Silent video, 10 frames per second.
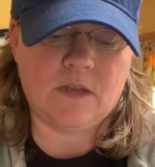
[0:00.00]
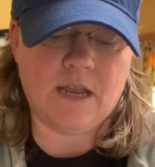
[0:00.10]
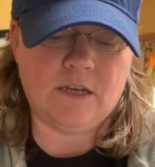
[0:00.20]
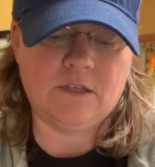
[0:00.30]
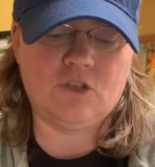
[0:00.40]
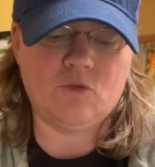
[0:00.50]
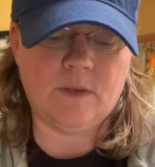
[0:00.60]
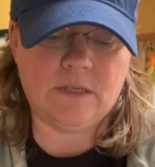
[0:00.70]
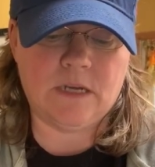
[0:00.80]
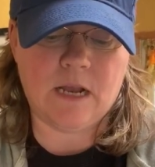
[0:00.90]
Kind of
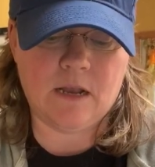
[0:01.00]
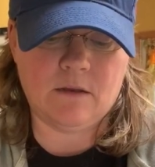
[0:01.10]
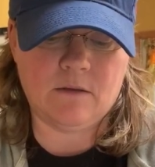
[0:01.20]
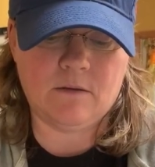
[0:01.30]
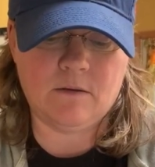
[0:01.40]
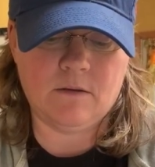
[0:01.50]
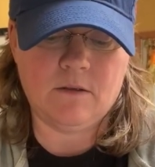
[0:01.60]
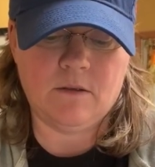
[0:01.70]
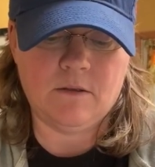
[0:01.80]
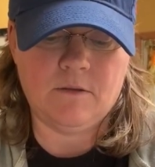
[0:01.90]
squeeze it on.
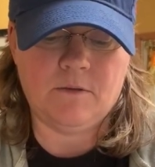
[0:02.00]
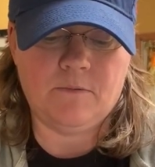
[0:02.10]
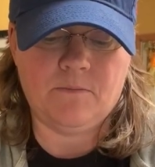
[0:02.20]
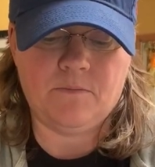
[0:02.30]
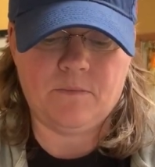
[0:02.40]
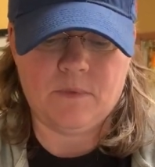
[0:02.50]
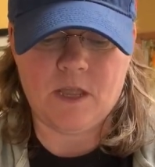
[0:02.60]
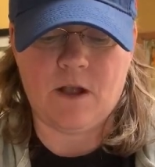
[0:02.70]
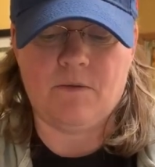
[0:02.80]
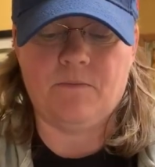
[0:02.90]

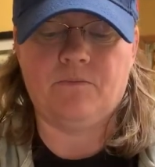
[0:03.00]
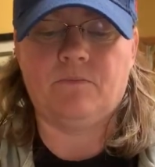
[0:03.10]
There.